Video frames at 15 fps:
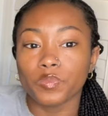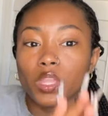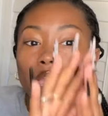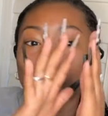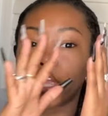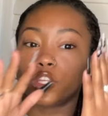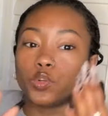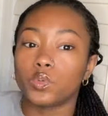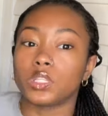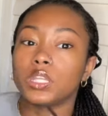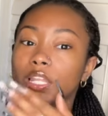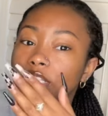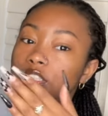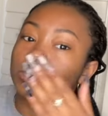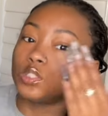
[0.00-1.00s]
and you're in a
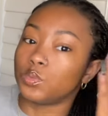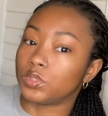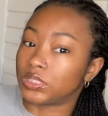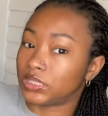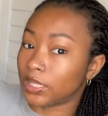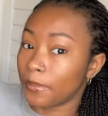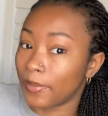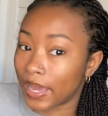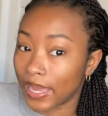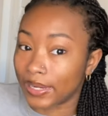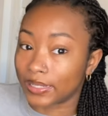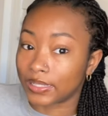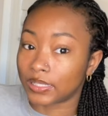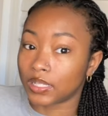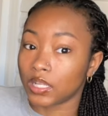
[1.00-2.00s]
relationship with
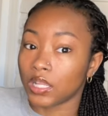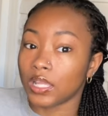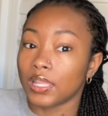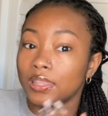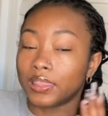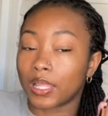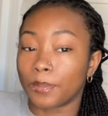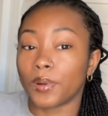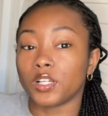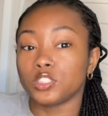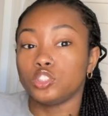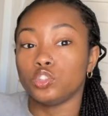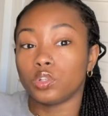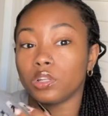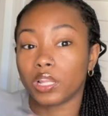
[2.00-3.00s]
somebody, that person
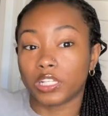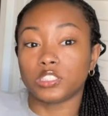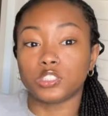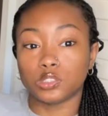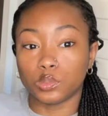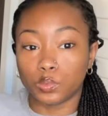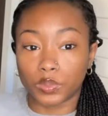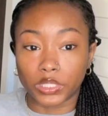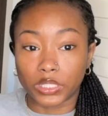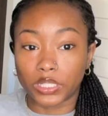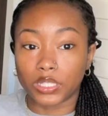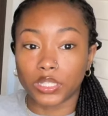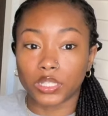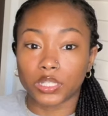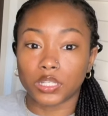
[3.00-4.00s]
you're in a relationship
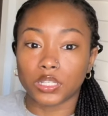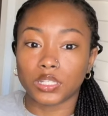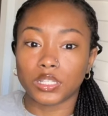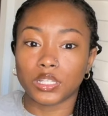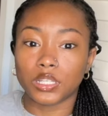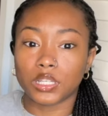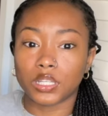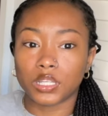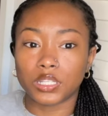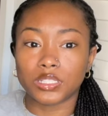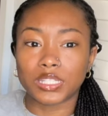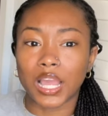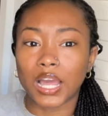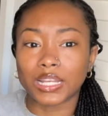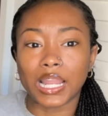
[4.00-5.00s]
with
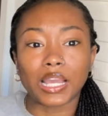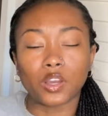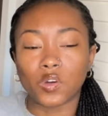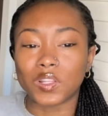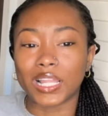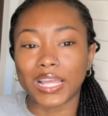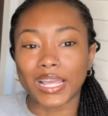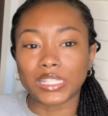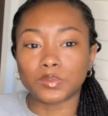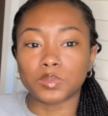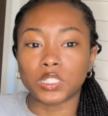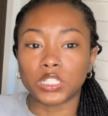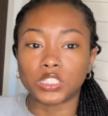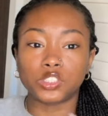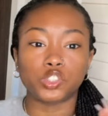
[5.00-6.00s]
y'all not gonna last
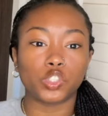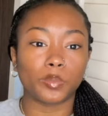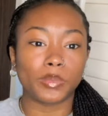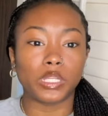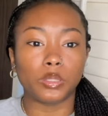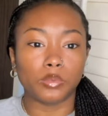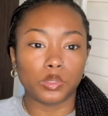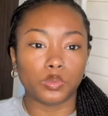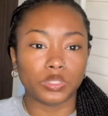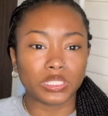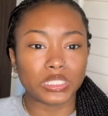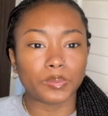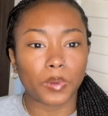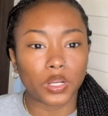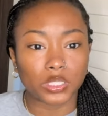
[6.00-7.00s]
because you're meant to be with
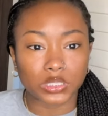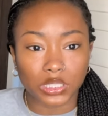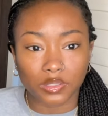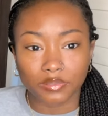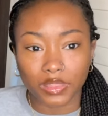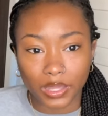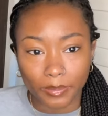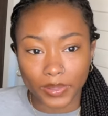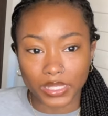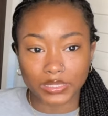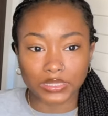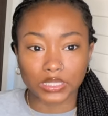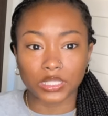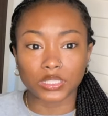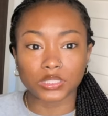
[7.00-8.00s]
this person, if that makes
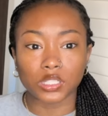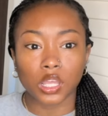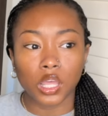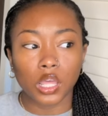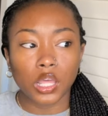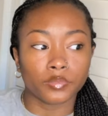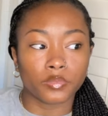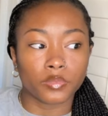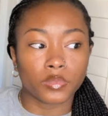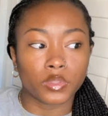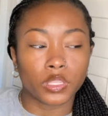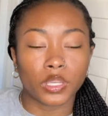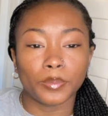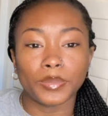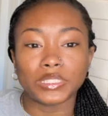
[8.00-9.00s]
sense.
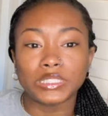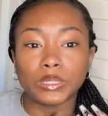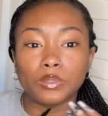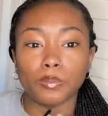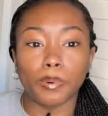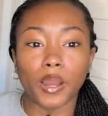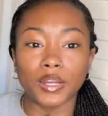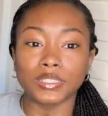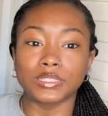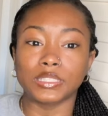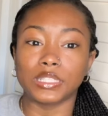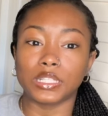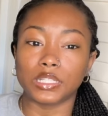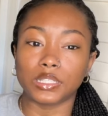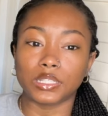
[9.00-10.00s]
But see me
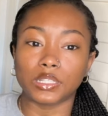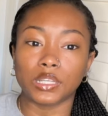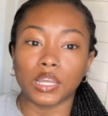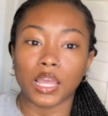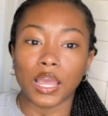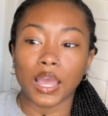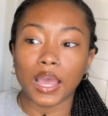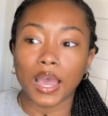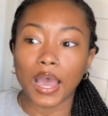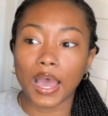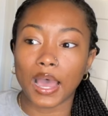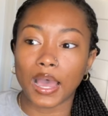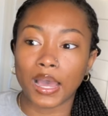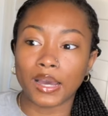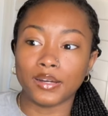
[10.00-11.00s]
personally,
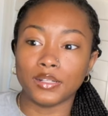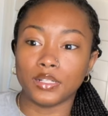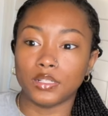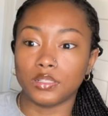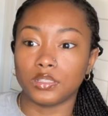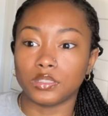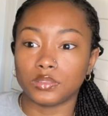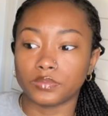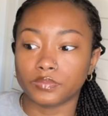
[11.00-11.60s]
I uh